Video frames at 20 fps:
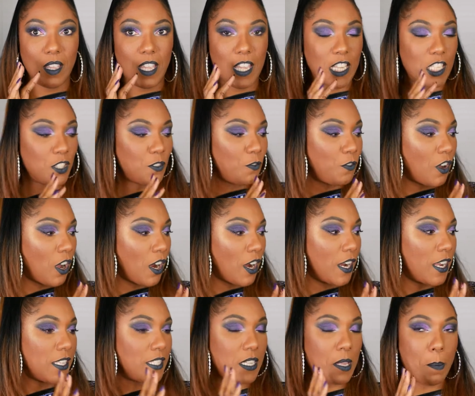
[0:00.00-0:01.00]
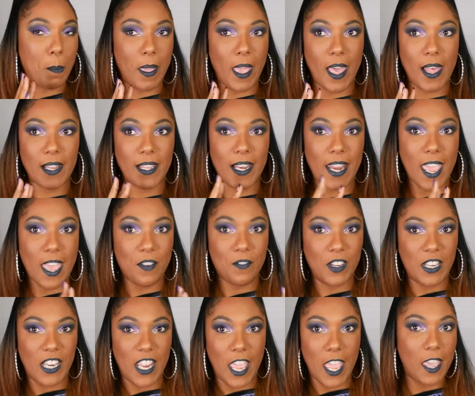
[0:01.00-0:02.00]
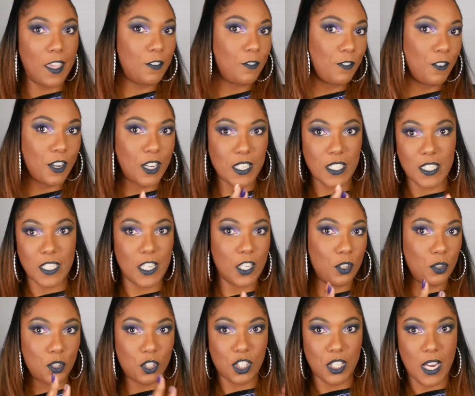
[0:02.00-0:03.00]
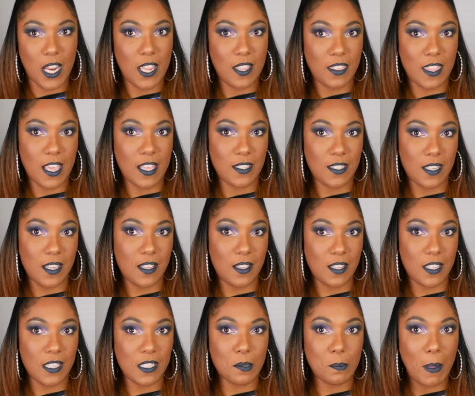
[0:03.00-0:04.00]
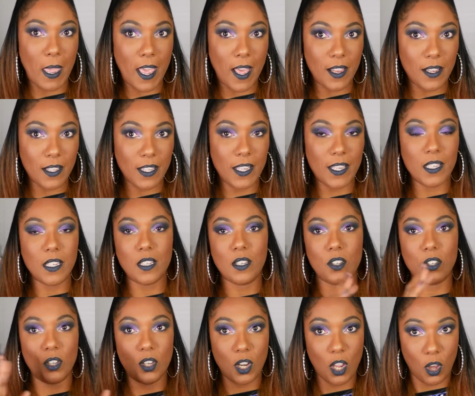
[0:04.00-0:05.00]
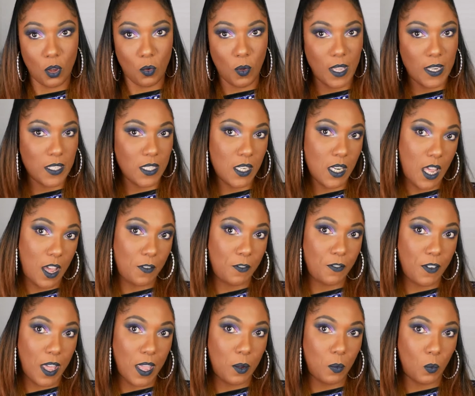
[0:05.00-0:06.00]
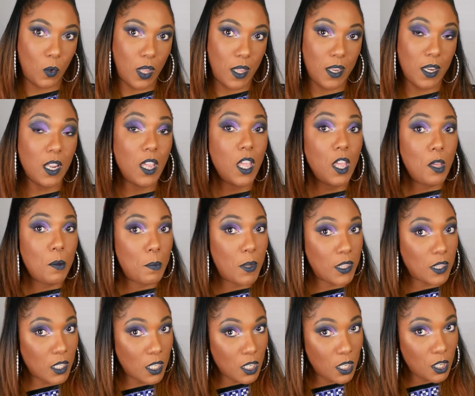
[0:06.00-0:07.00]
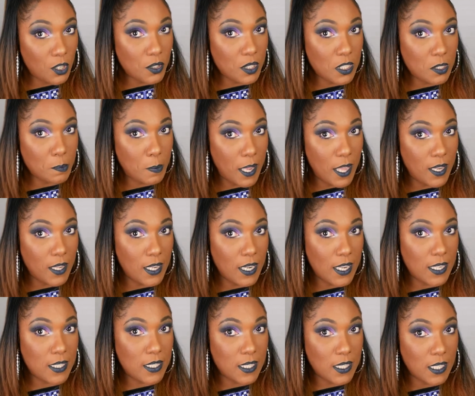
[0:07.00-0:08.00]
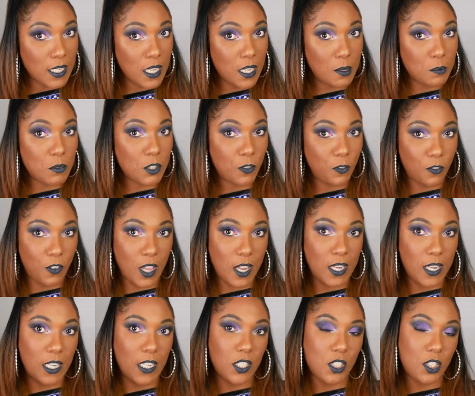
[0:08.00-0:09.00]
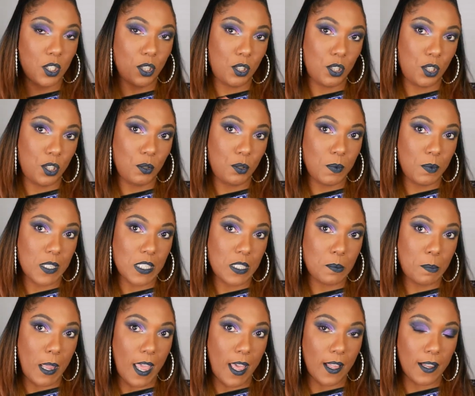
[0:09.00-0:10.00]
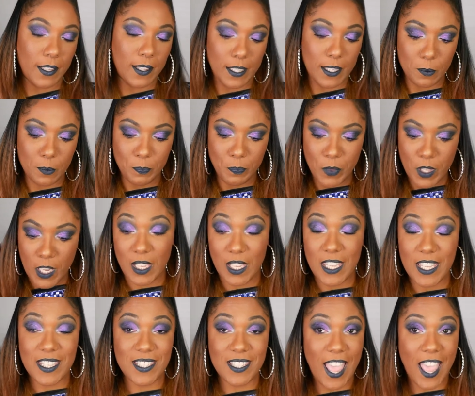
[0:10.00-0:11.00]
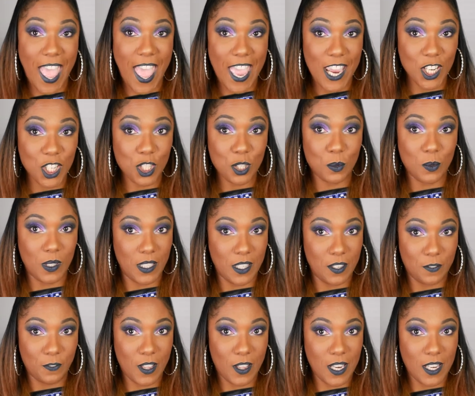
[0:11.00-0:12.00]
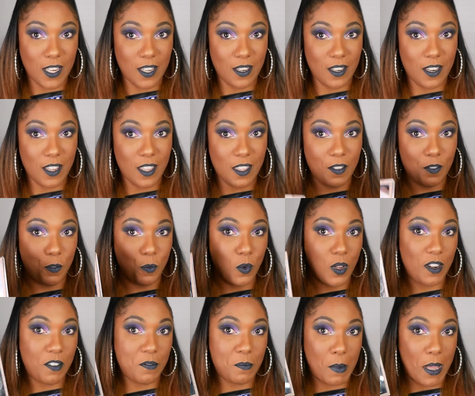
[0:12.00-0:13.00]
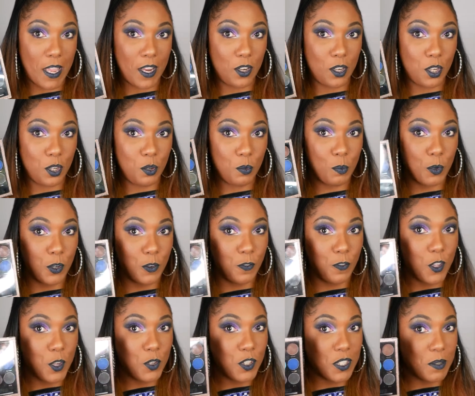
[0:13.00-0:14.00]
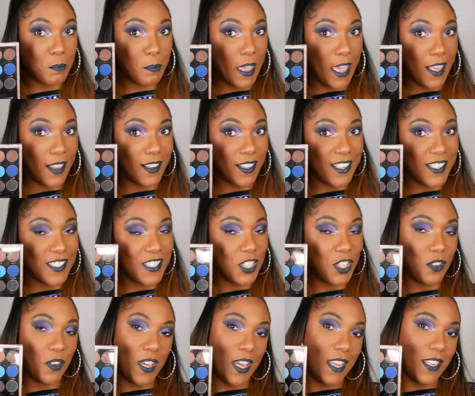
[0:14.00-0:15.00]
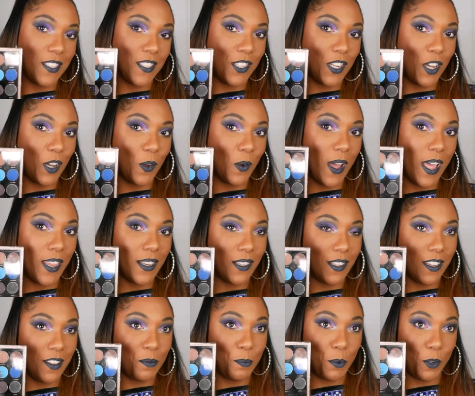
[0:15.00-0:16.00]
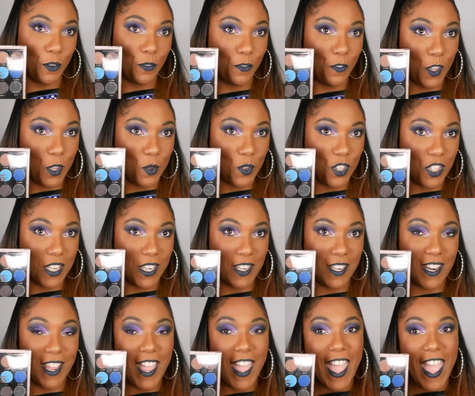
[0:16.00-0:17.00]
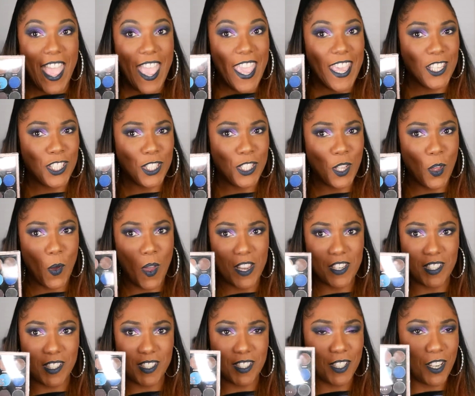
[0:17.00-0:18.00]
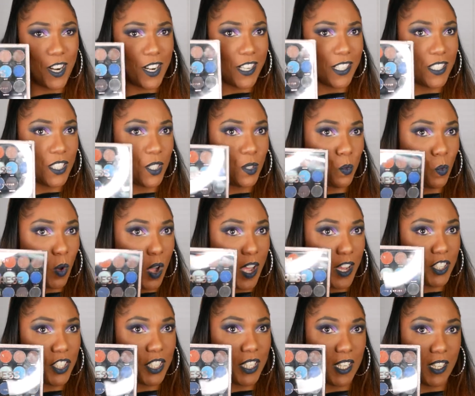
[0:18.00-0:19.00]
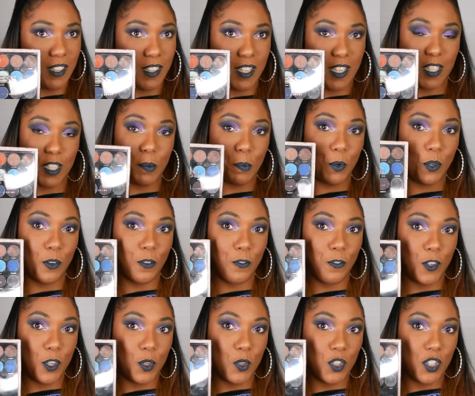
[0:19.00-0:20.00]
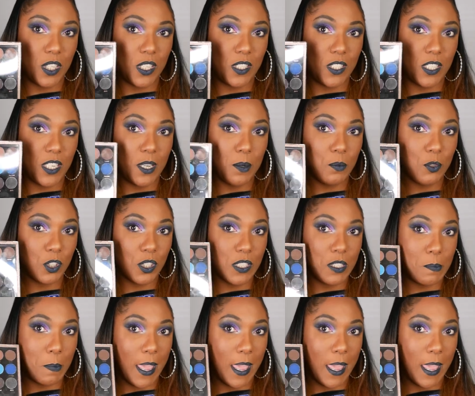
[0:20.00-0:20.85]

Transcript: as far as a palette having every single shade that's in this palette, no, I did not find one. But the closest palette I did come to finding to dupe this palette is actually, funny enough, one of my new Profusion palettes. And you guys know I love Profusion. And so I just started swatching this Profusion Temptress